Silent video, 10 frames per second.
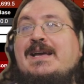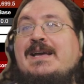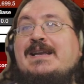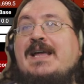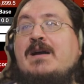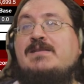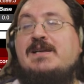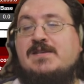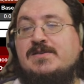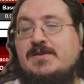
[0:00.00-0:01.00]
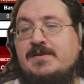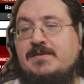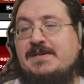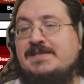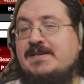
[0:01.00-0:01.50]
Now, that's also
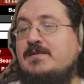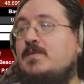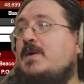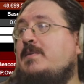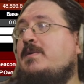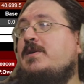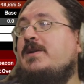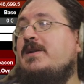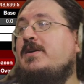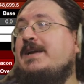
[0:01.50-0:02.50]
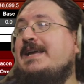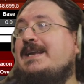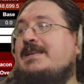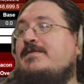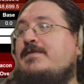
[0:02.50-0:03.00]
the reason why we're looking
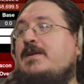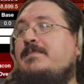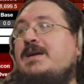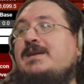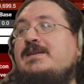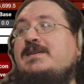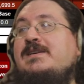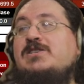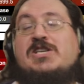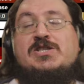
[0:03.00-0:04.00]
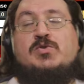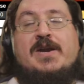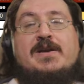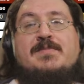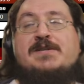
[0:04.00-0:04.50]
at it from a chest
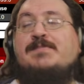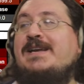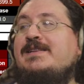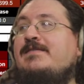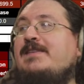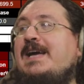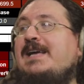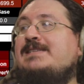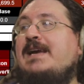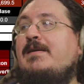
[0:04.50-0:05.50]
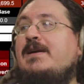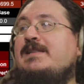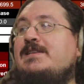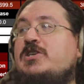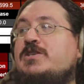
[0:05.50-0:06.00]
striker perspective, as
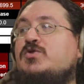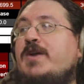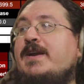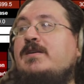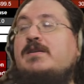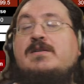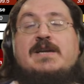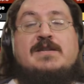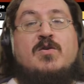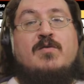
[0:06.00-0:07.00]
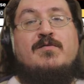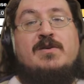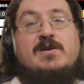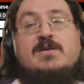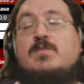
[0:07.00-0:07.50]
in the chest striker, that
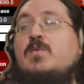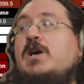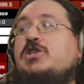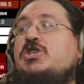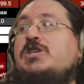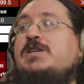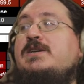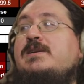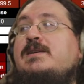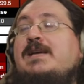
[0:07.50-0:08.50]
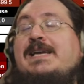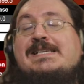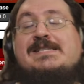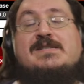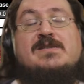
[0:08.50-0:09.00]
Overwatch is